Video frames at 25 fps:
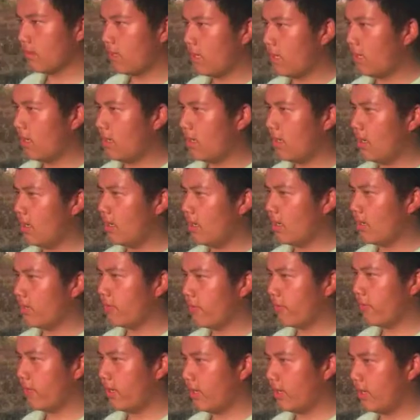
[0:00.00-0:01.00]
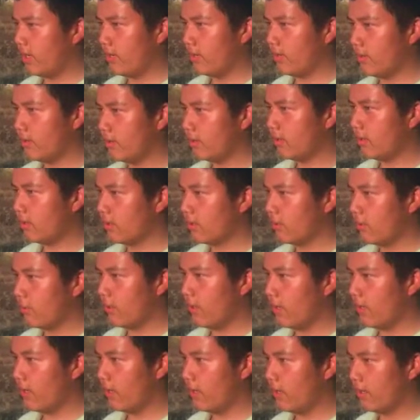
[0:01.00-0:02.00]
Ah,
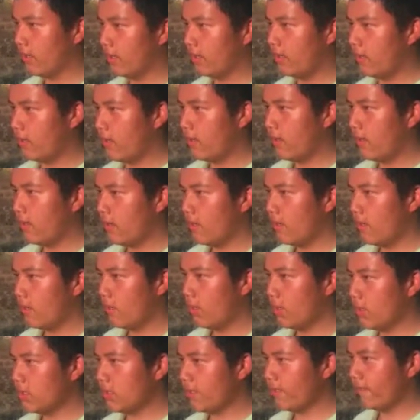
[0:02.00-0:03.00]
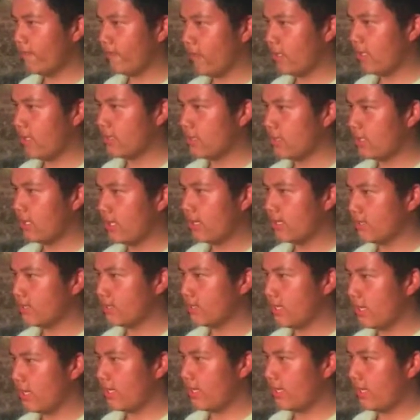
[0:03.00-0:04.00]
Creon. Which of us can
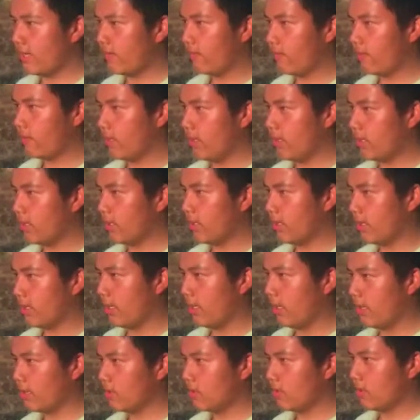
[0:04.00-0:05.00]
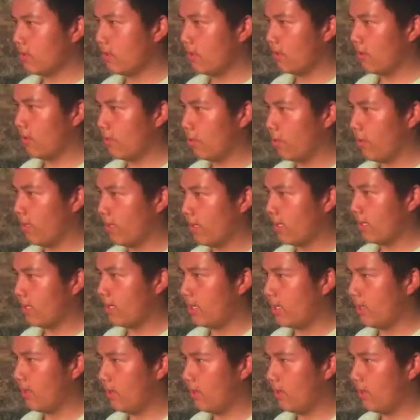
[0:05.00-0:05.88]
say what the gods hold wicked?